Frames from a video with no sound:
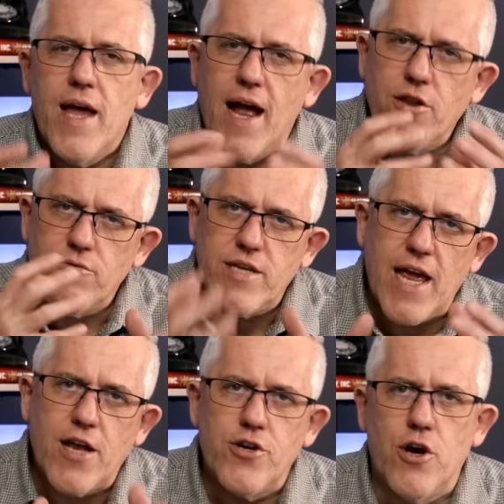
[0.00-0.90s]
and you
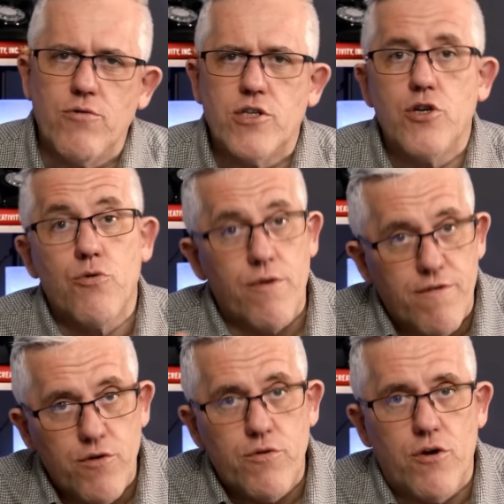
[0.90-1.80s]
take notes and you
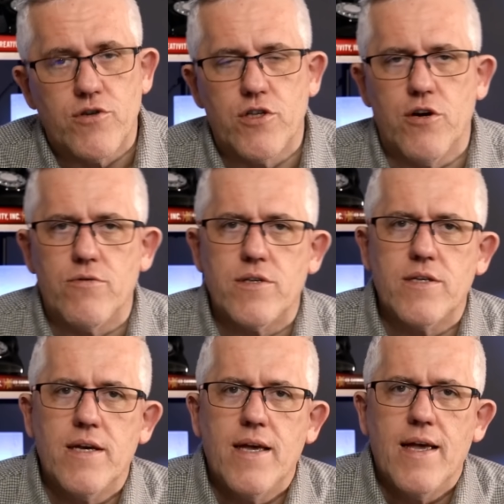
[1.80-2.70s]
review those notes.